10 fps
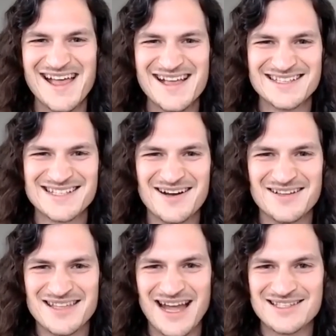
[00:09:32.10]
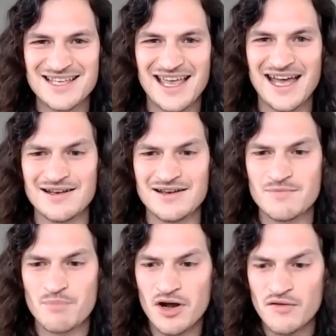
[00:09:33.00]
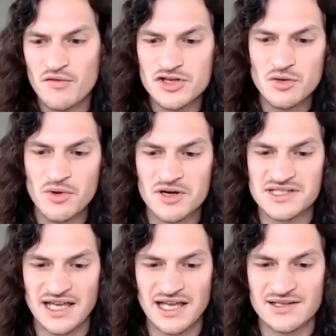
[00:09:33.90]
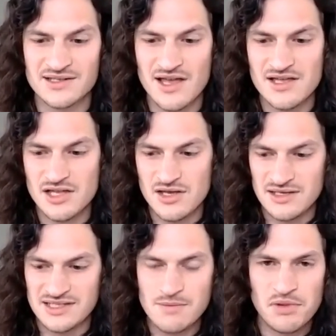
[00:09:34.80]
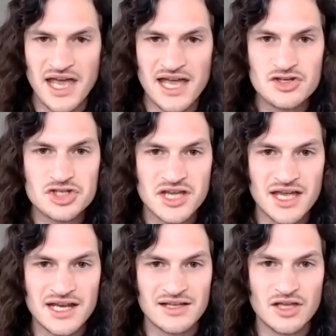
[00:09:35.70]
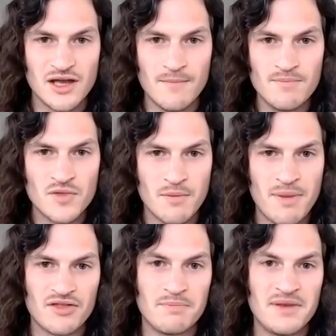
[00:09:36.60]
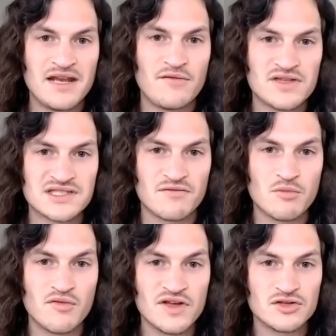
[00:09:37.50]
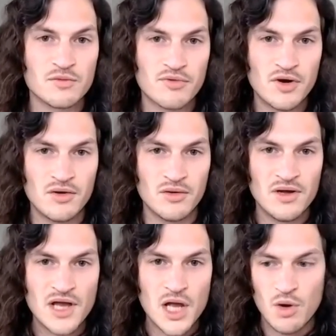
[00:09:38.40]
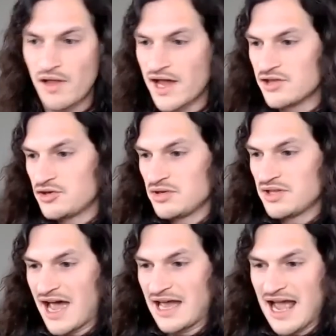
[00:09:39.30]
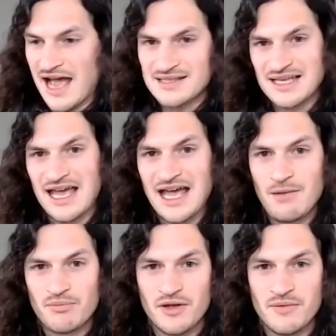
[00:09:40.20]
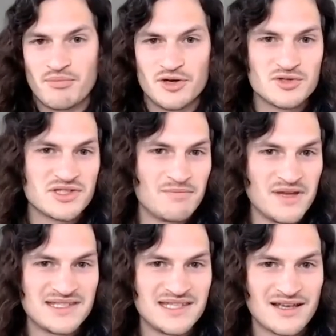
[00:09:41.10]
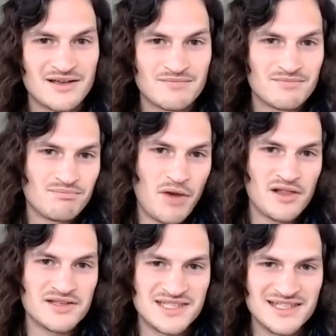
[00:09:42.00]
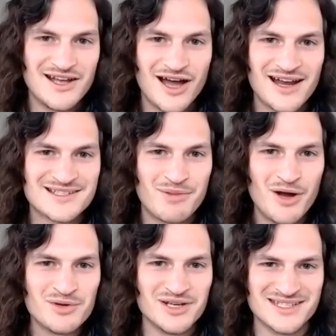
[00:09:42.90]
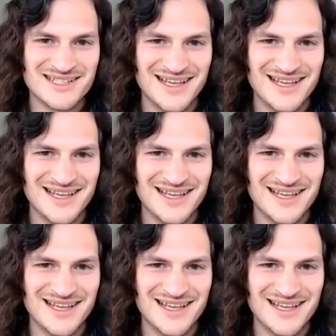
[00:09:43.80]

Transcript: So that's, again, part of what you were saying is simply educating them about the benefits of moving to pro. Well, I do that as I help them produce the basic policy they got as a bonus.